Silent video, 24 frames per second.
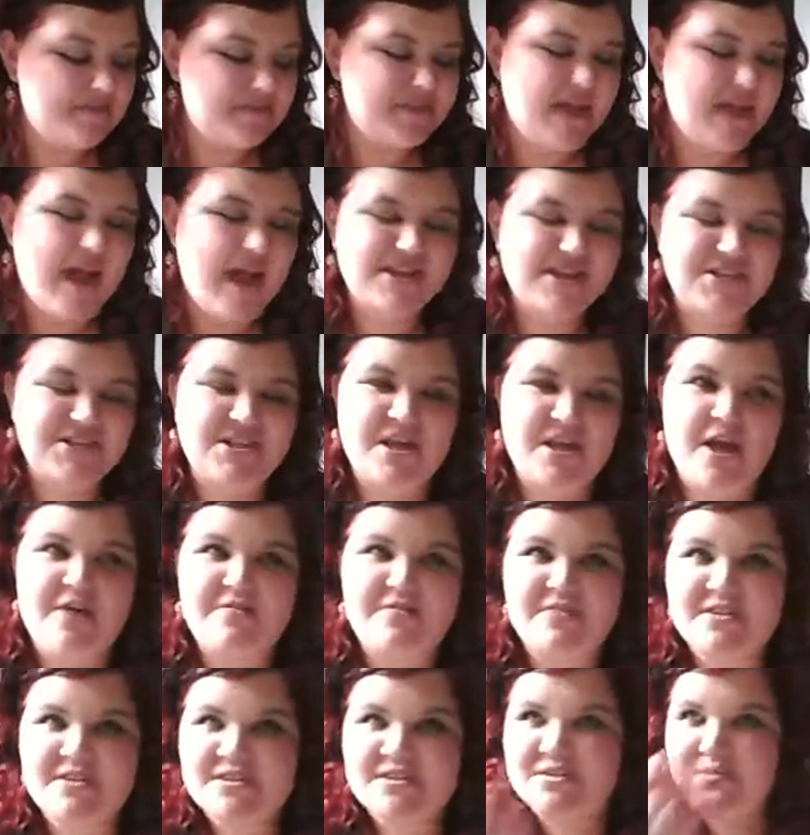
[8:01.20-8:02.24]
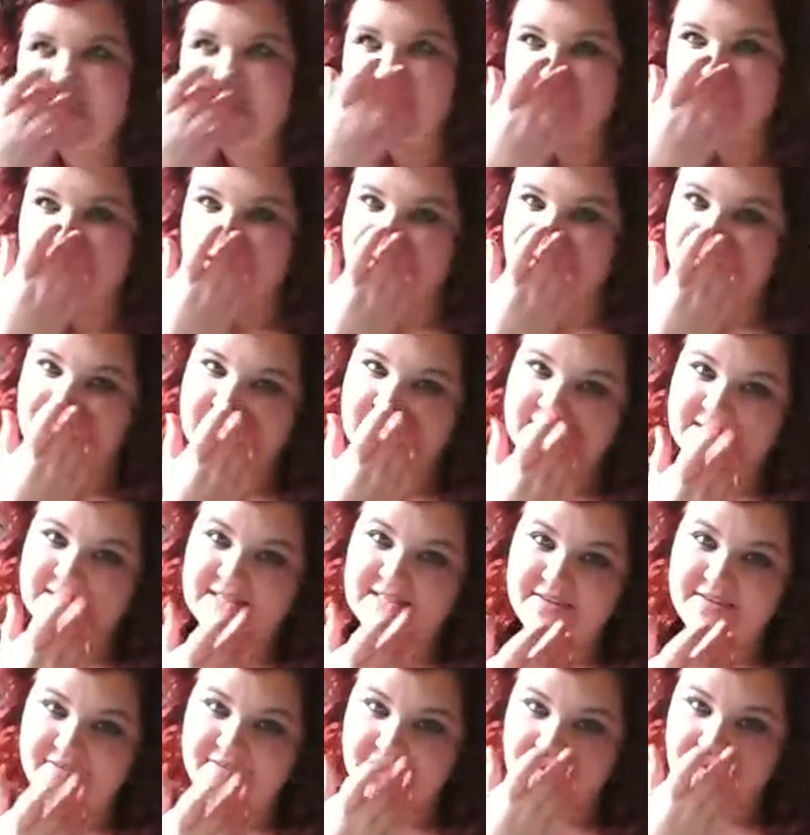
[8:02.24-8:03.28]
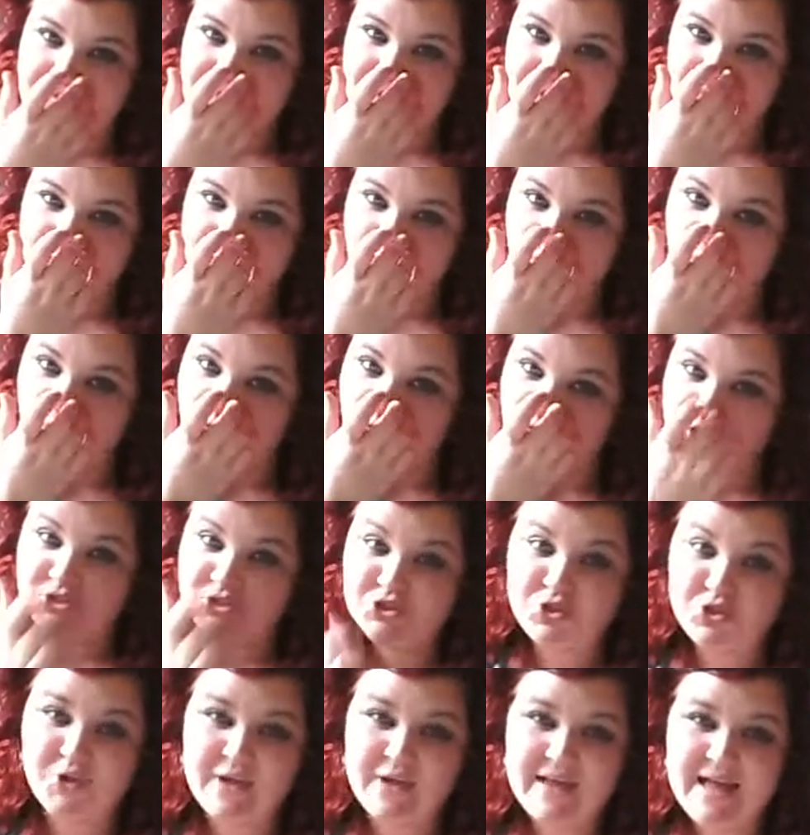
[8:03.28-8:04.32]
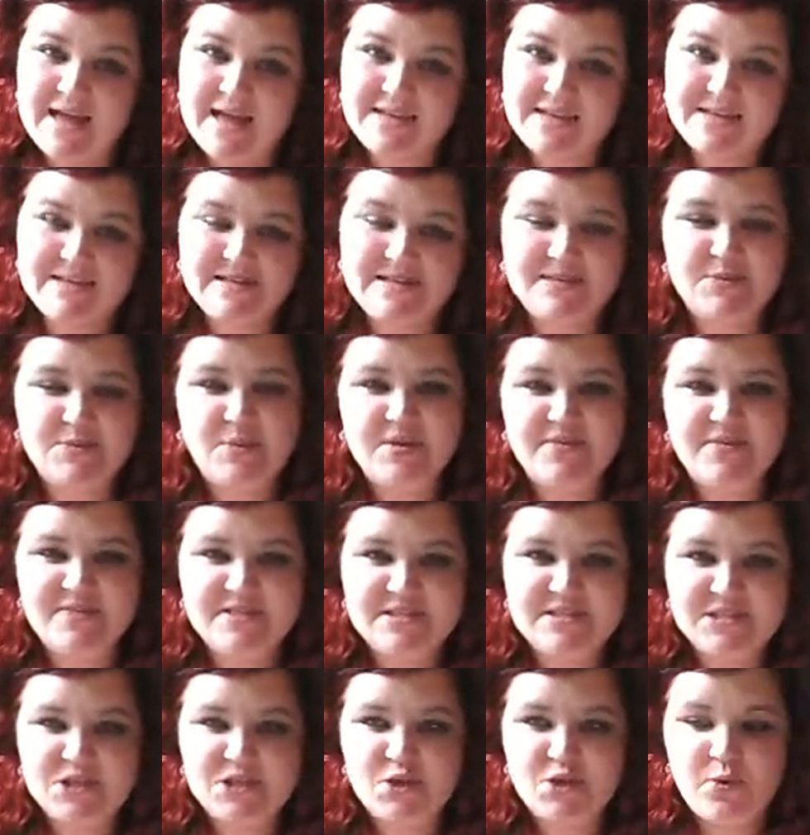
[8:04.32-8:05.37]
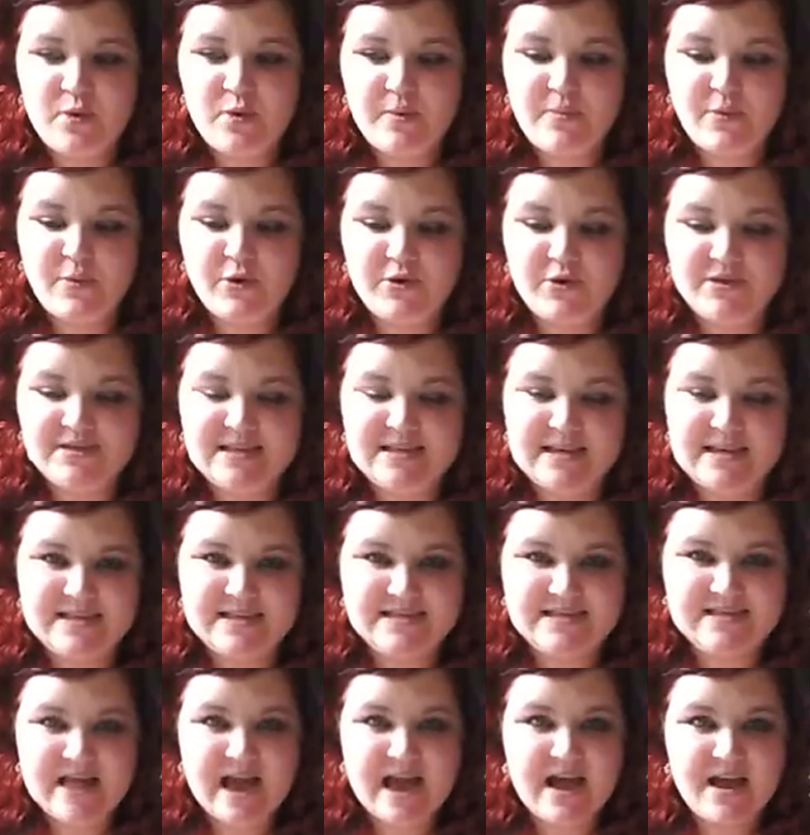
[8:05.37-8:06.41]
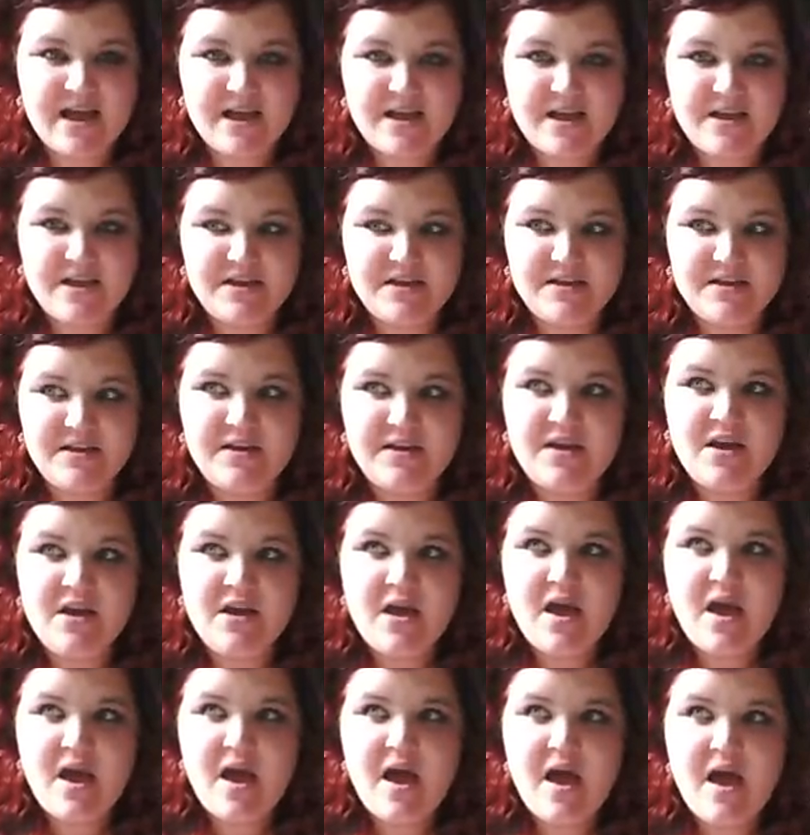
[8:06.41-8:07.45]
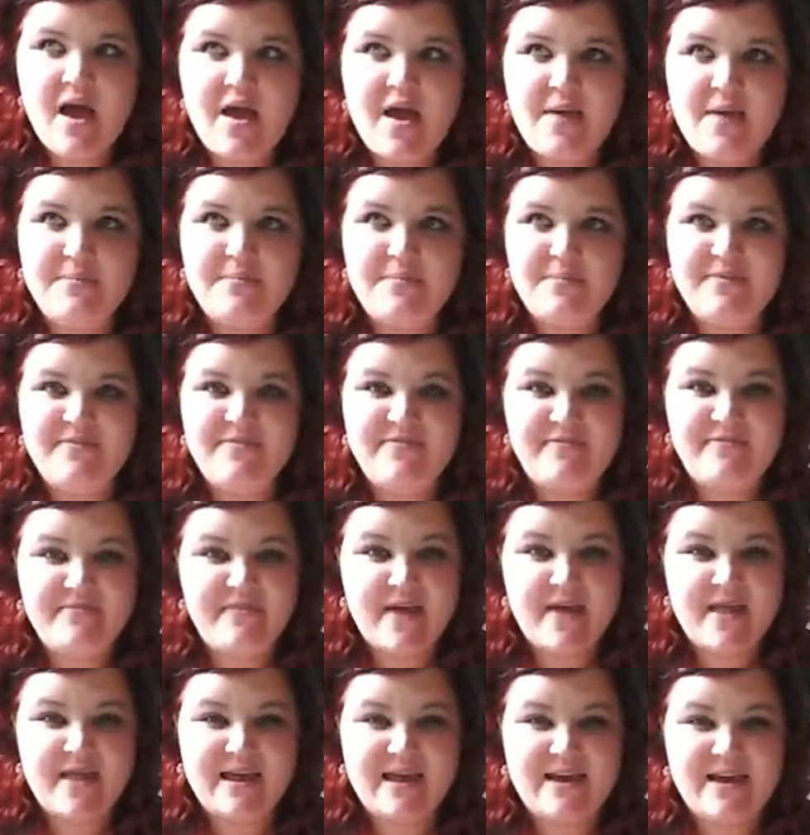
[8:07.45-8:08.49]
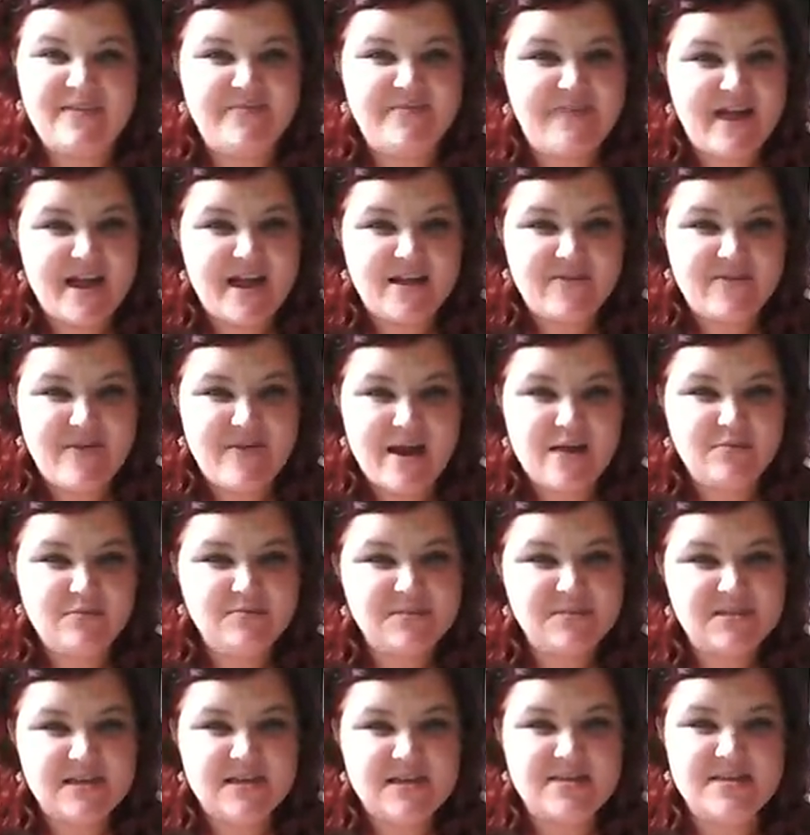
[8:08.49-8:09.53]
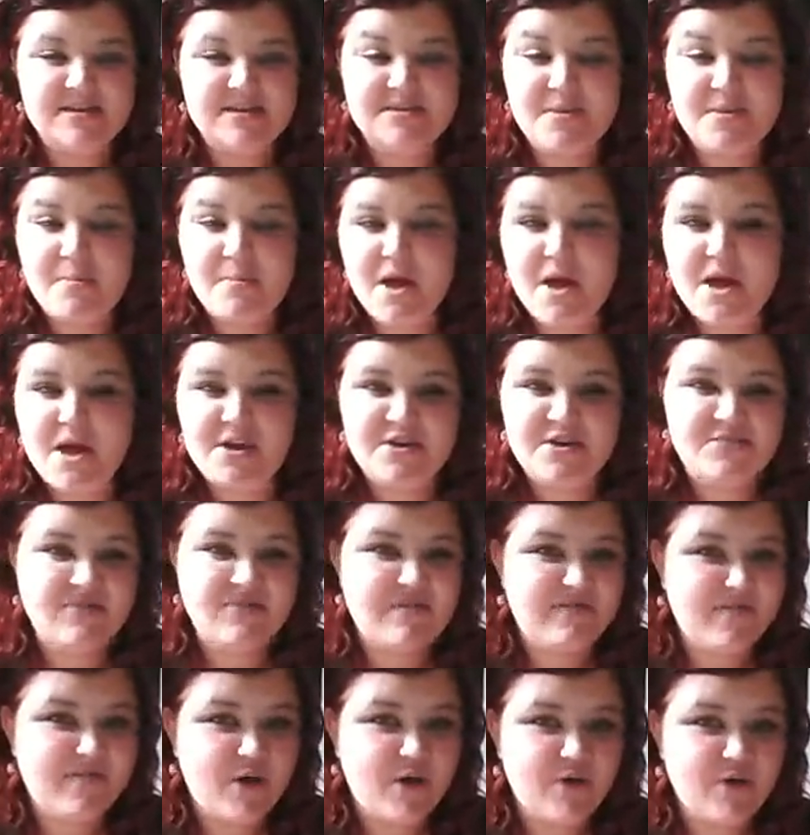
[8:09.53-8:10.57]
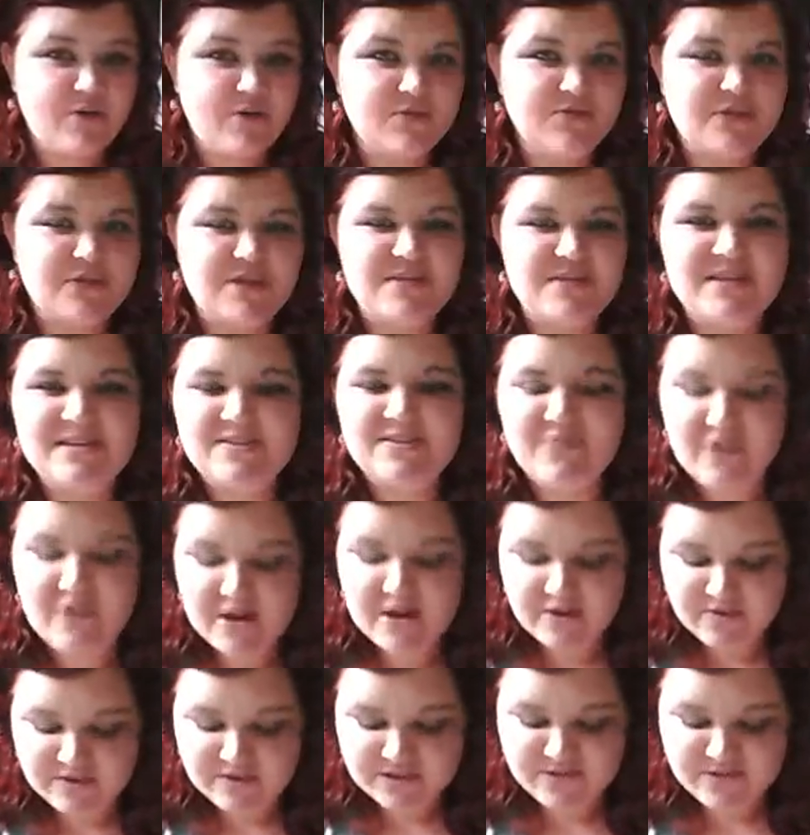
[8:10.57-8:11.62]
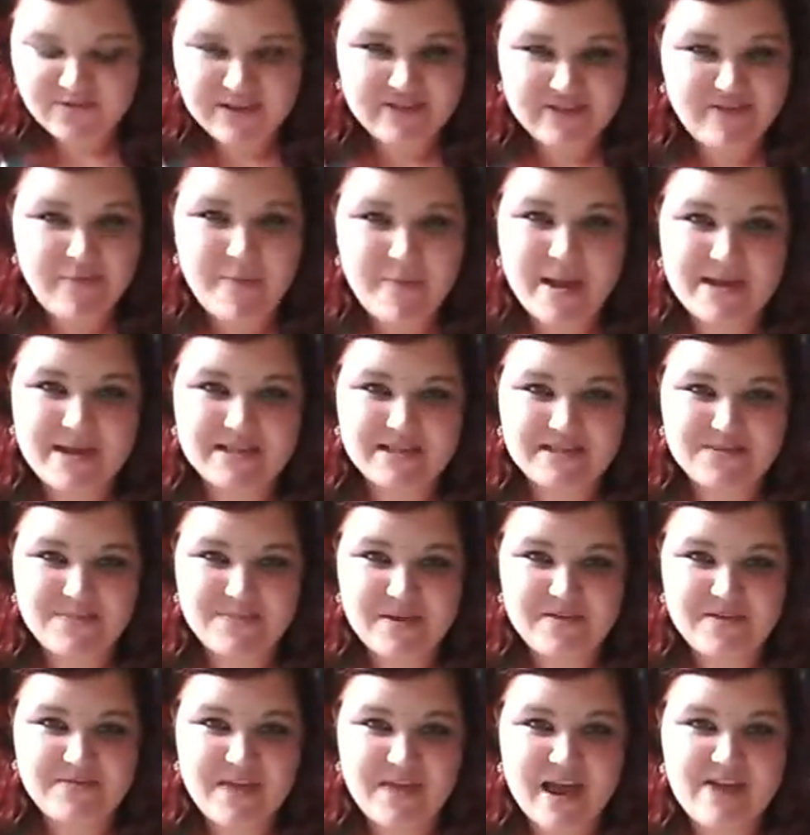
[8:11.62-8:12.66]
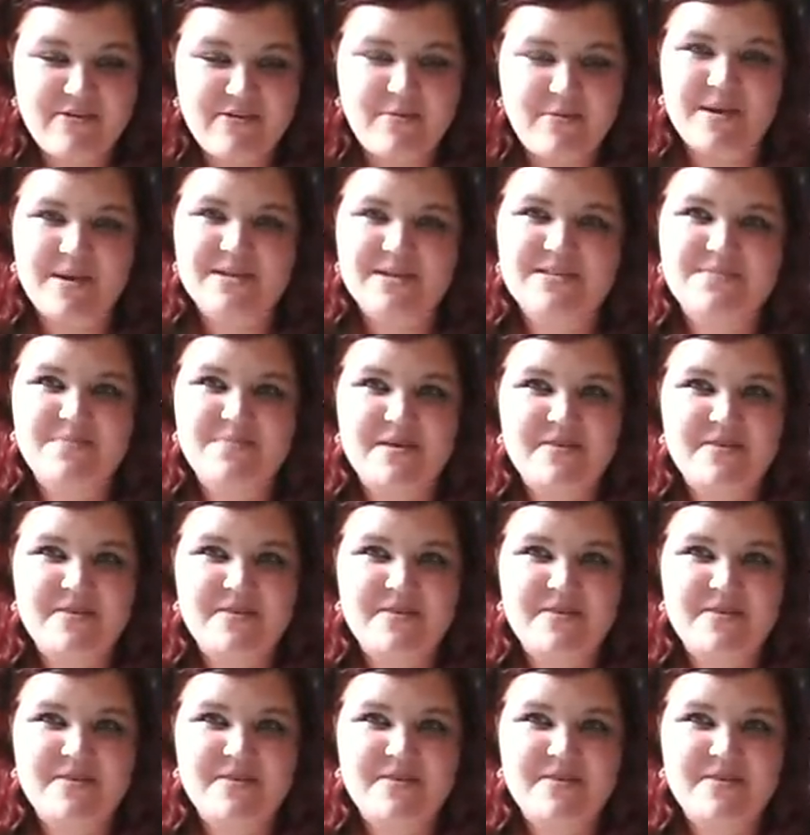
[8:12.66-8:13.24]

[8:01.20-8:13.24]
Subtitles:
So actually, over the summer I read this Stephen King book called Joyland. It's one of his newer books, and it's set at like a fairground, and there's a murder involved, and this fragrance really reminds me of that. It reminds